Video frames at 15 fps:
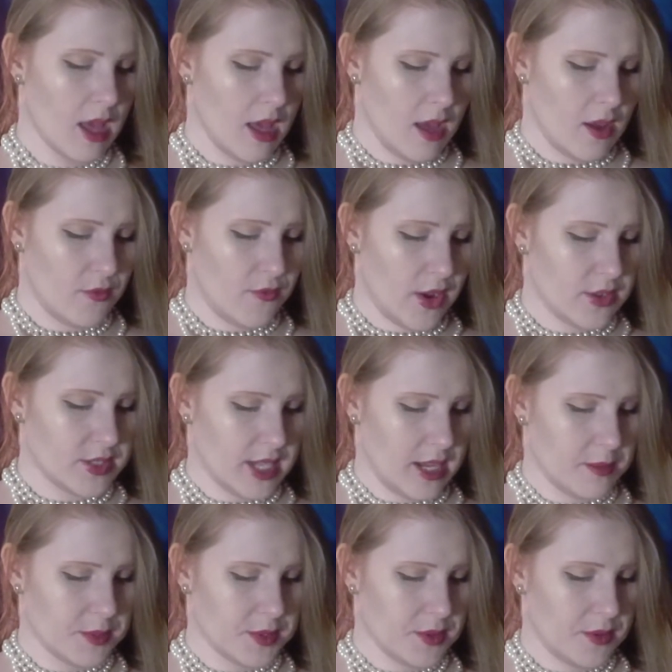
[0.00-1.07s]
"Fair
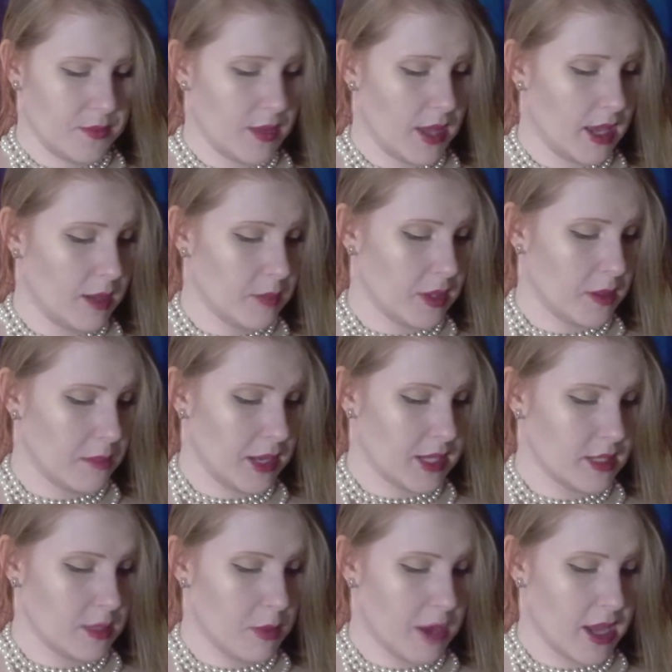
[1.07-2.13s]
damsel, I am
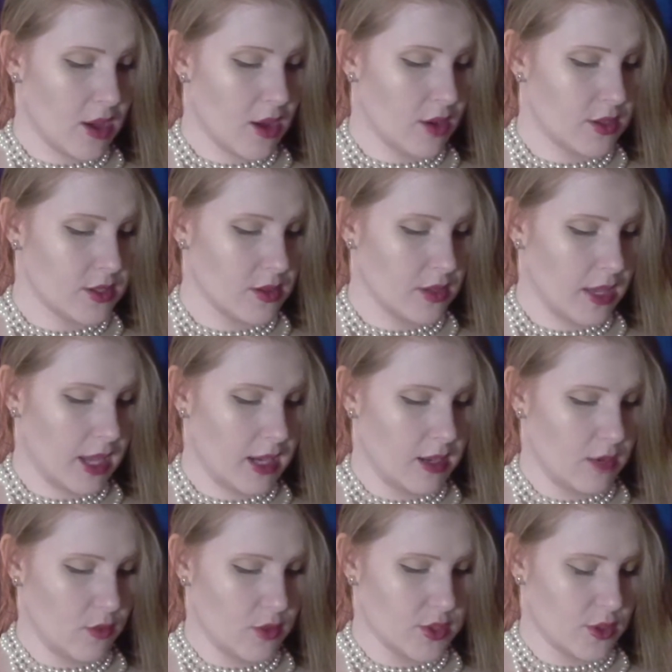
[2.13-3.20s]
commanded by yonder lady
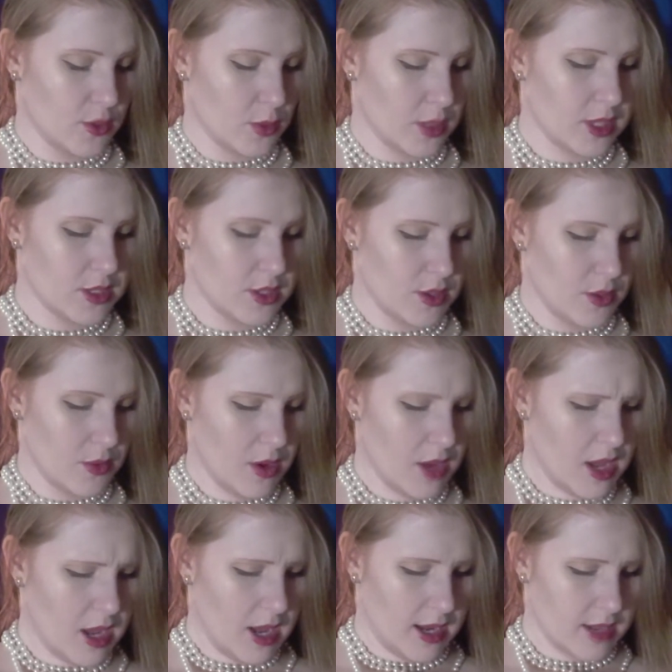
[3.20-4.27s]
for to greet you,
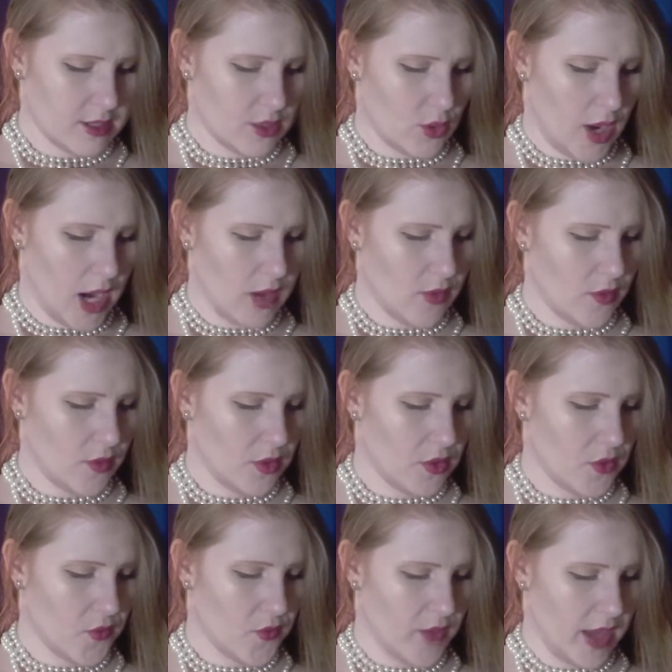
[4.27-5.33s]
and to crave of you the
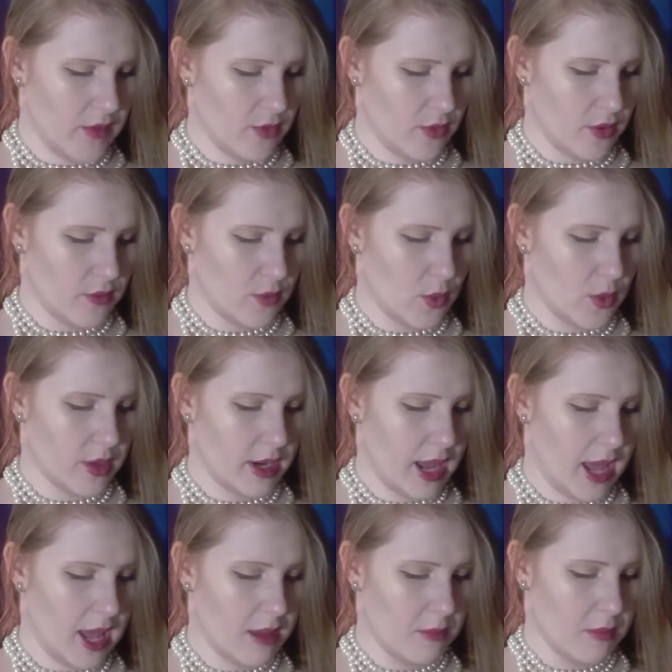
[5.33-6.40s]
favour of your
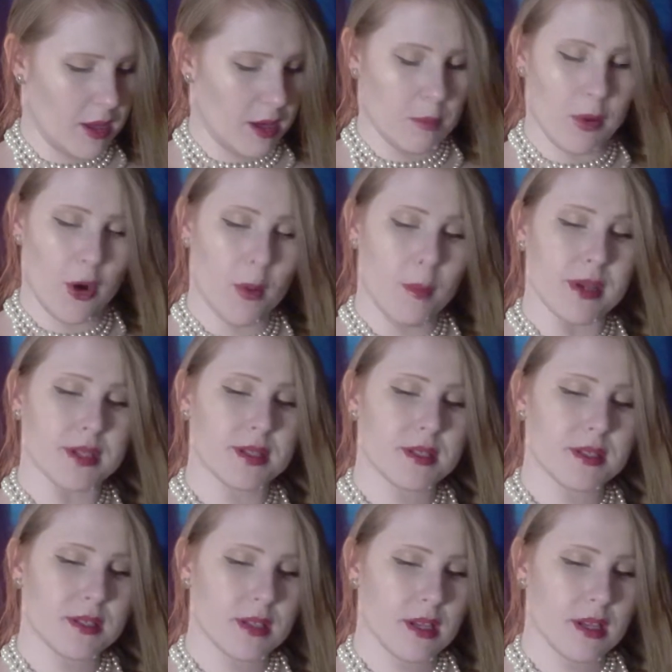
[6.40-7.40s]
name and purpose."